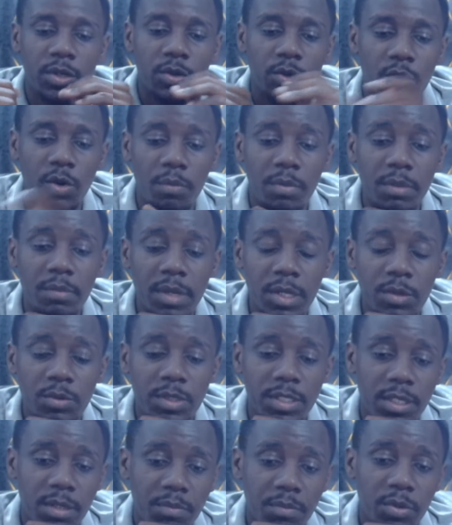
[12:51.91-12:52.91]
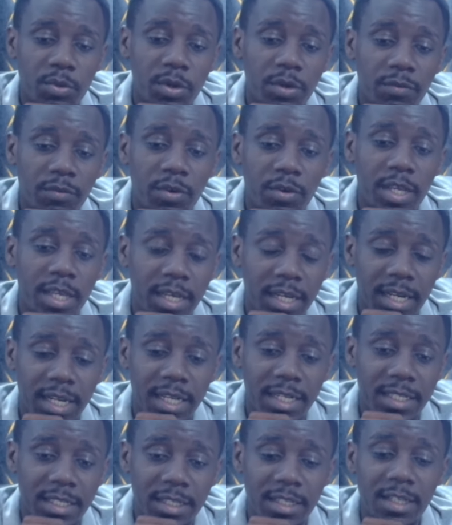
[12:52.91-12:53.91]
Kobbie Mainoo debuting for
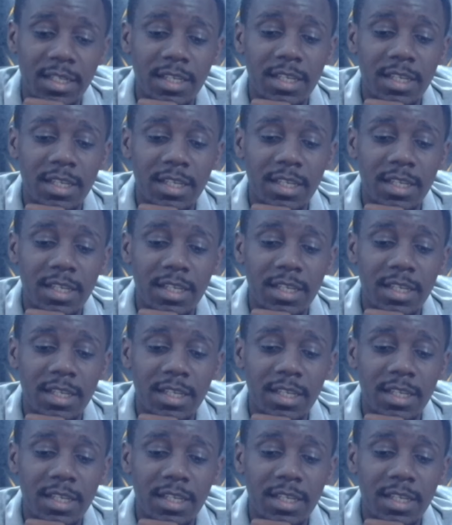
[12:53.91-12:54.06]
England.